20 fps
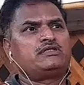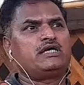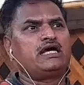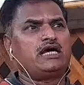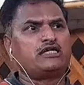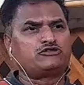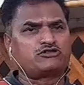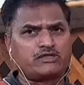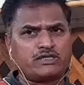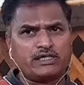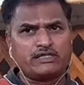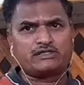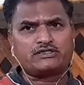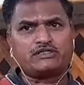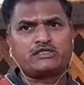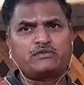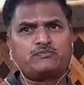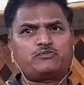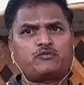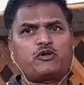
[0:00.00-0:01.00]

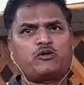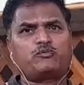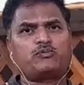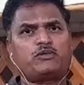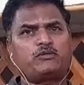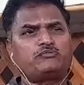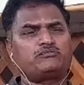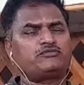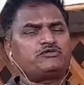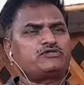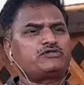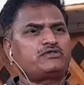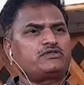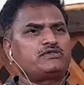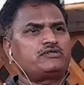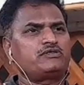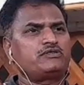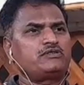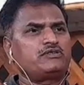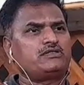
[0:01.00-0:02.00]
educational problems.
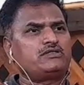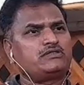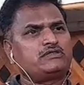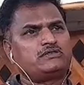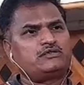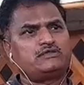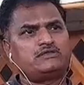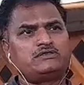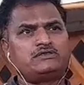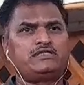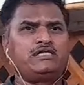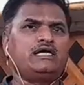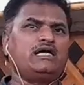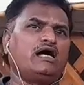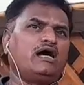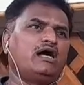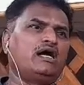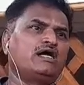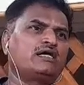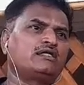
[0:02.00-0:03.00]
They
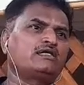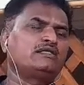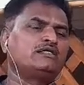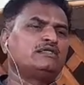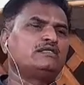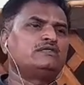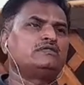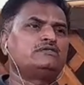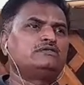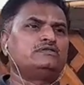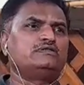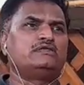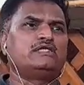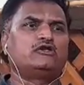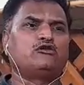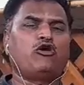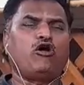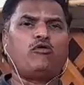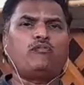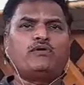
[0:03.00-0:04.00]
are the
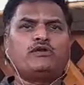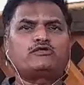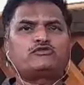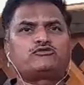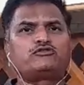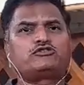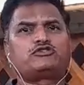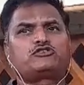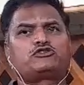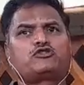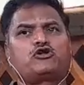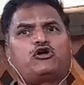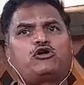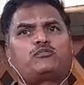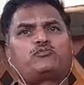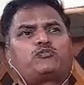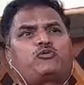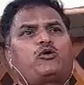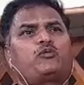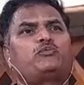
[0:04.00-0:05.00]
novels which
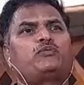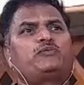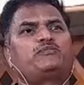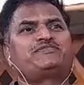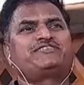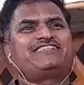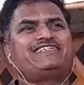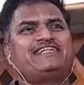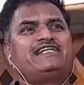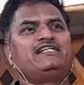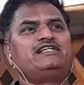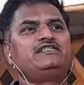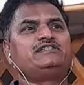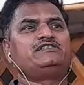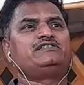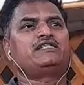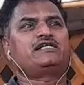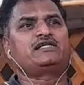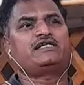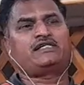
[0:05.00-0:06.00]
talk problems in
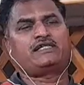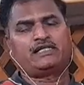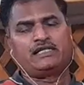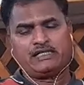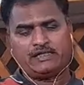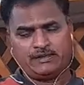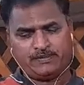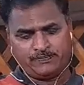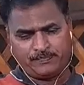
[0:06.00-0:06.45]
general.